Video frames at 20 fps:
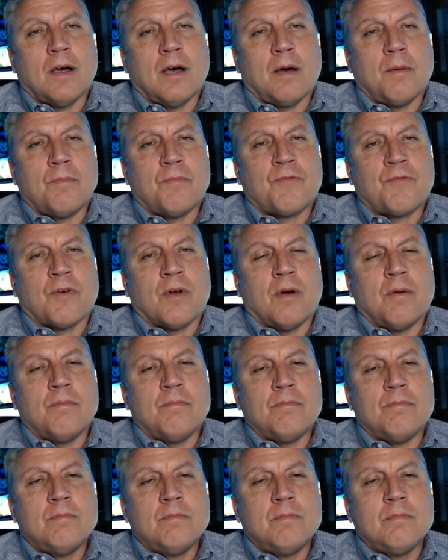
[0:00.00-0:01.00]

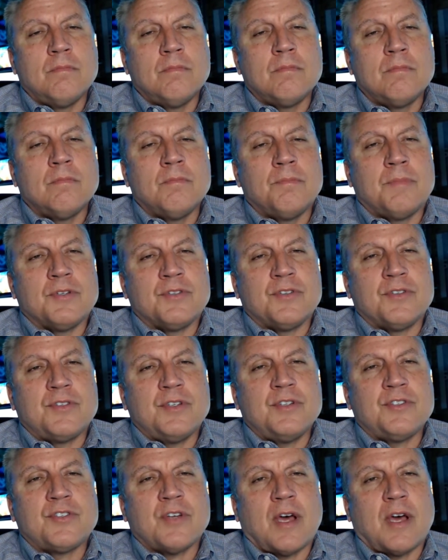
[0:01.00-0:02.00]
from Business
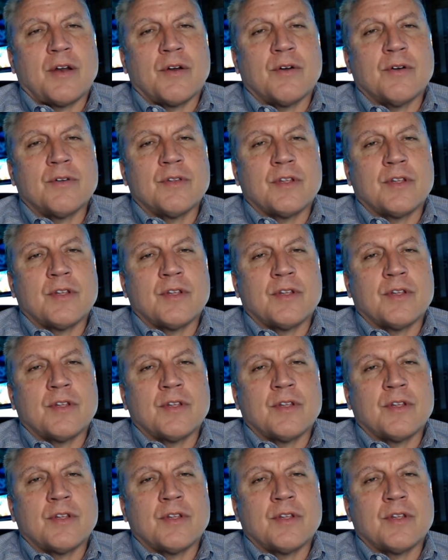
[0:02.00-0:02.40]
Insider